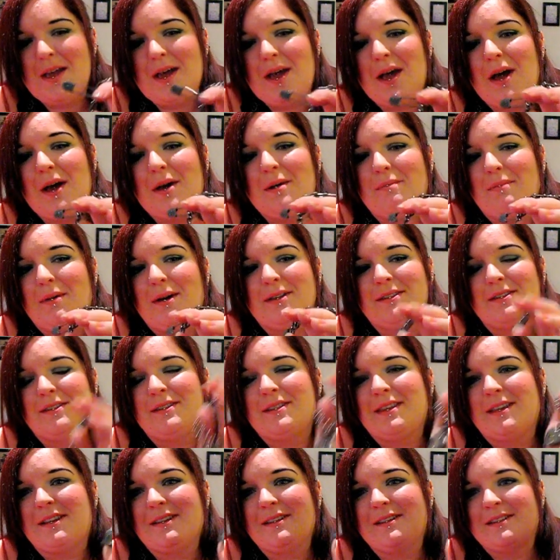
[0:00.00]
but I just
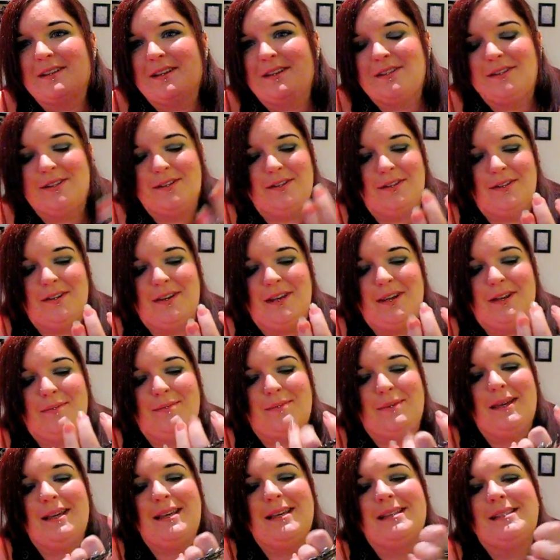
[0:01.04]
think it's such a unique
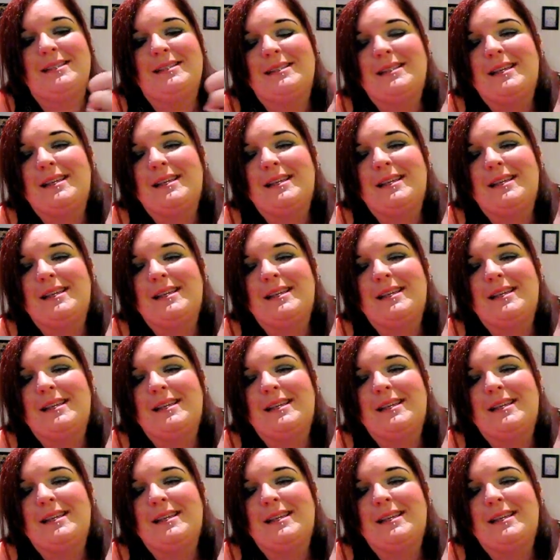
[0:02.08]
piece.